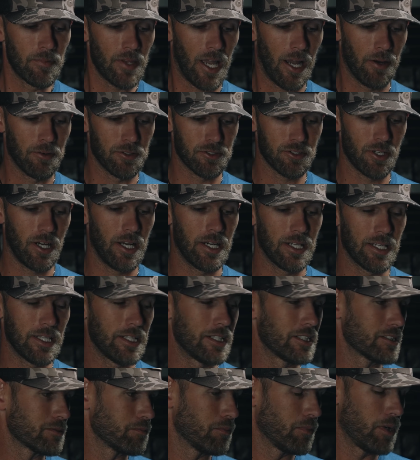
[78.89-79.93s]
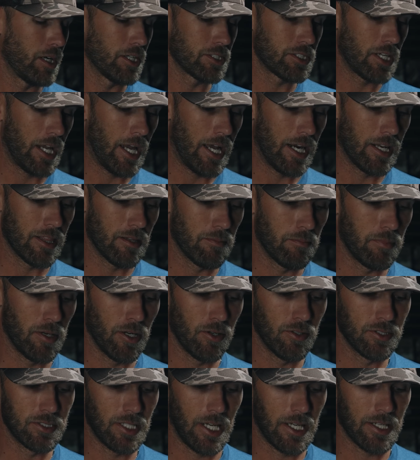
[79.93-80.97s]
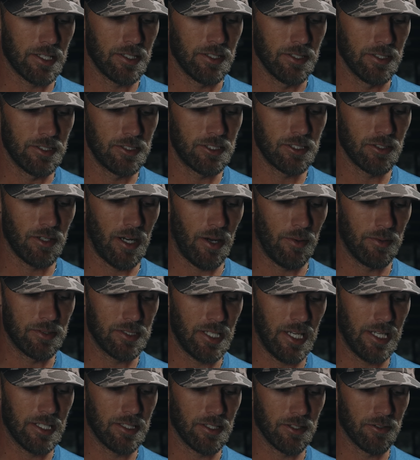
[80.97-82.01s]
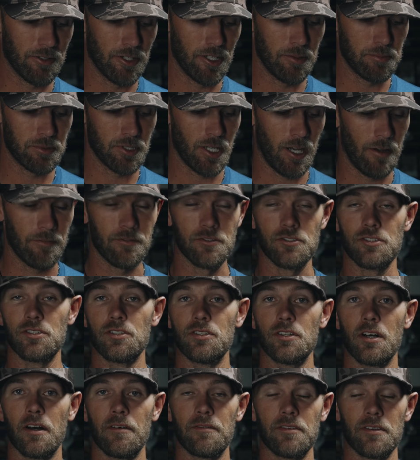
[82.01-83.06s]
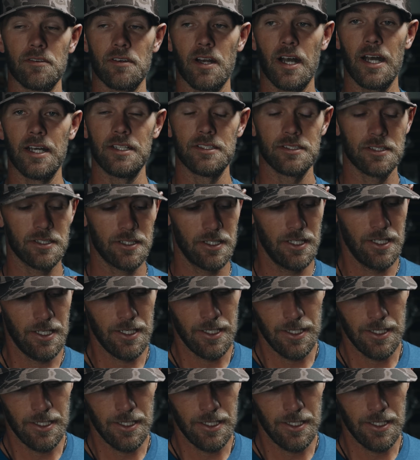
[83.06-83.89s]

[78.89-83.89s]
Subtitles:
I was trying to get as much out of the bow as I could, so I would take the grips off and shoot off the riser.